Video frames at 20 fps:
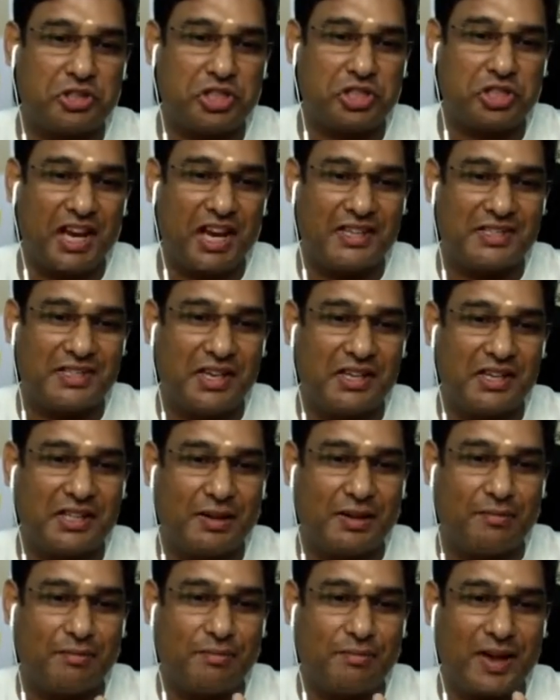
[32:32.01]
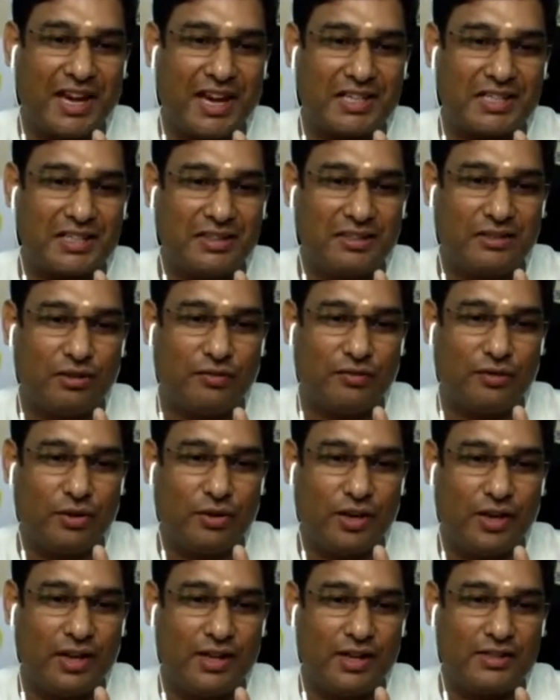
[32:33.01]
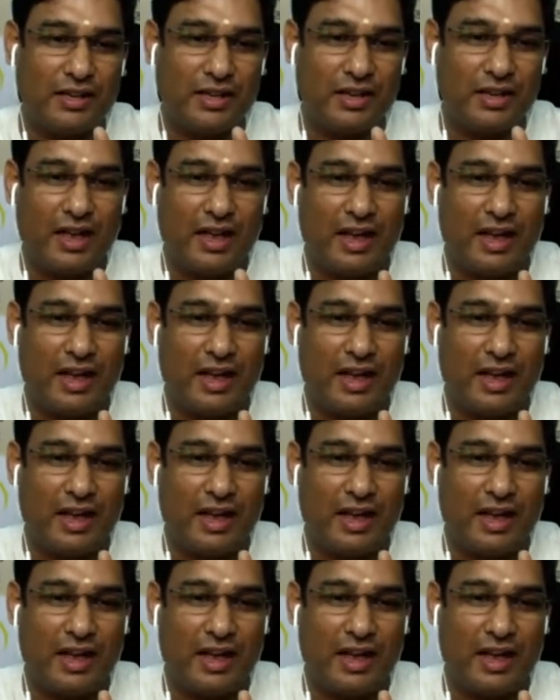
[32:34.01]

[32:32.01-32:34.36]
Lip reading: chasing some passion of yours.